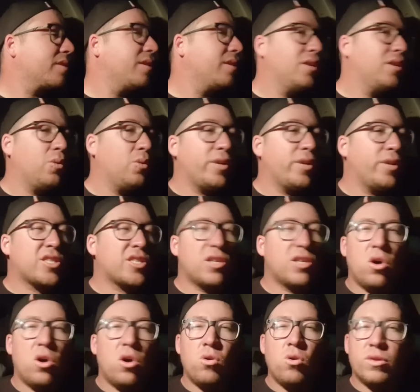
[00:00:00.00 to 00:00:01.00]
We
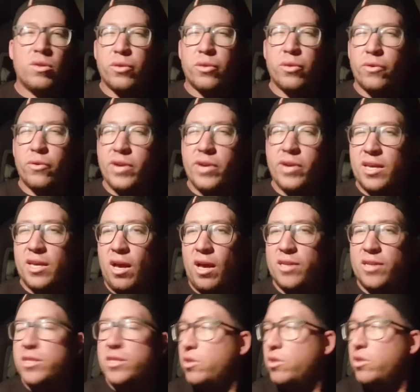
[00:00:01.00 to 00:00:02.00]
sold 3
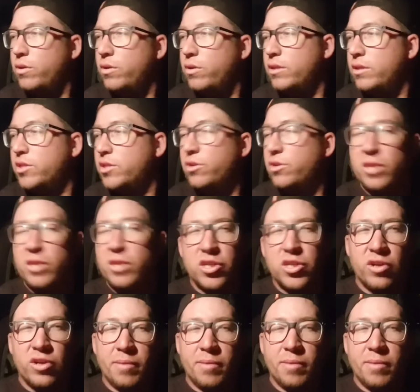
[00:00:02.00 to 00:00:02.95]
cars to do this trip.